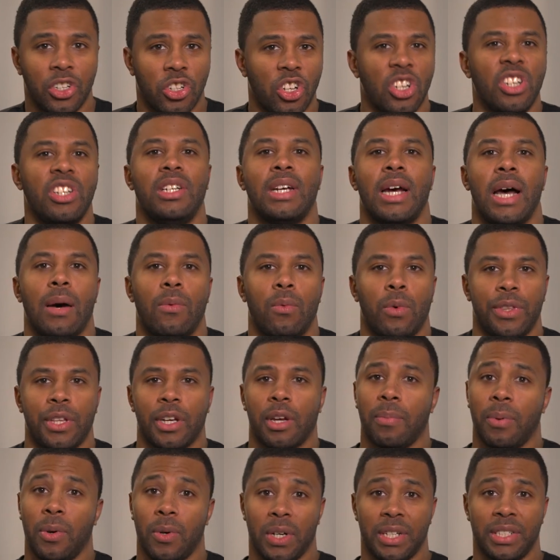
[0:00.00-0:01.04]
a good job with the
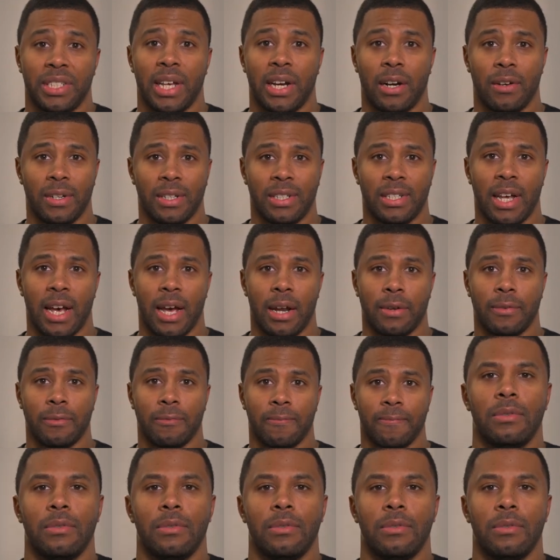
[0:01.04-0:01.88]
components that are inside.